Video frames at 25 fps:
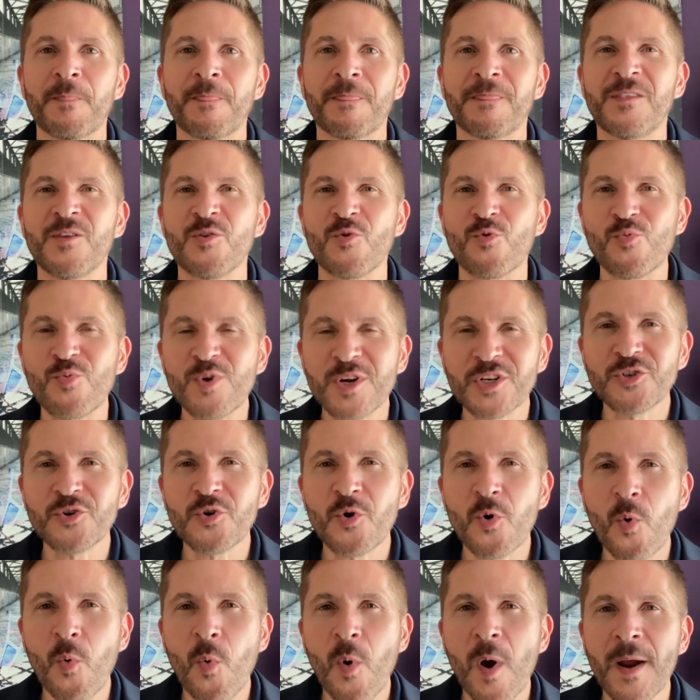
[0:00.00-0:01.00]
the
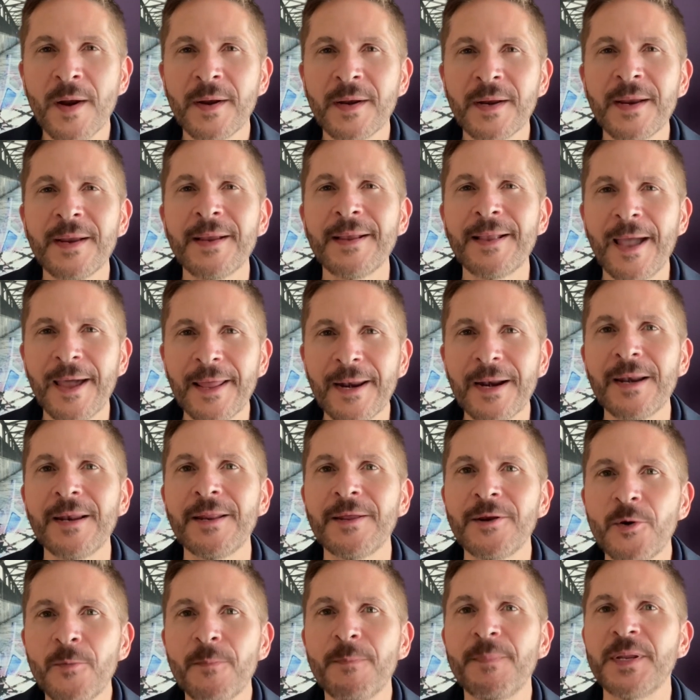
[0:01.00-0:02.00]
original one got a
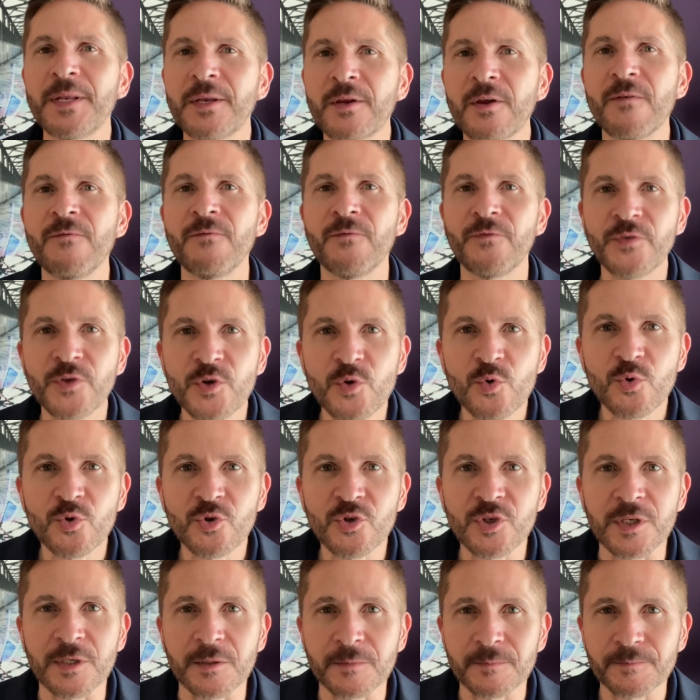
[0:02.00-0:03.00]
little bit
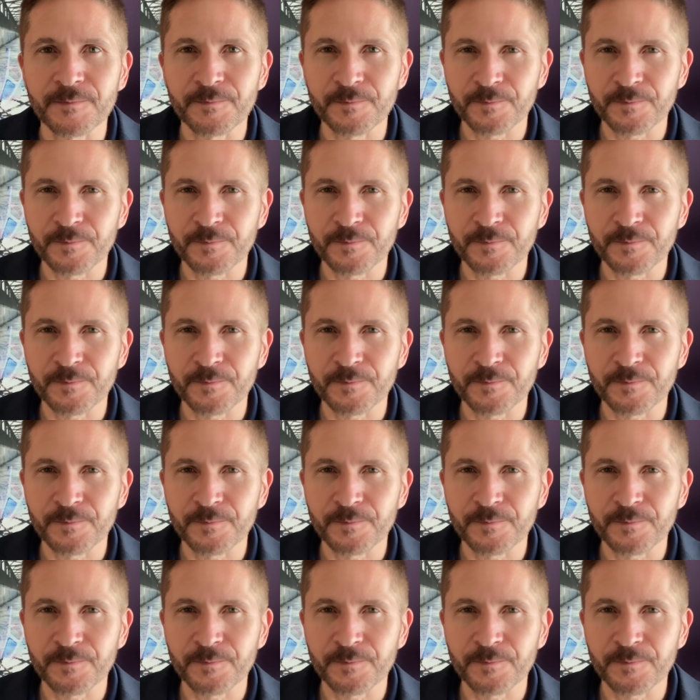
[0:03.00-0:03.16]
confusing.